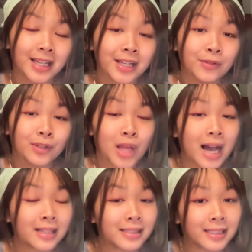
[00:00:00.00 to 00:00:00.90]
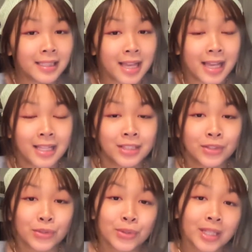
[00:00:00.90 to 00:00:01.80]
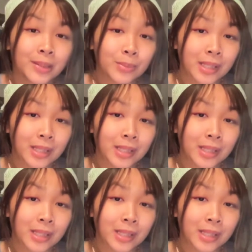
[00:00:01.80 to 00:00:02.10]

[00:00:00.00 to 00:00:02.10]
a relaxing and soothing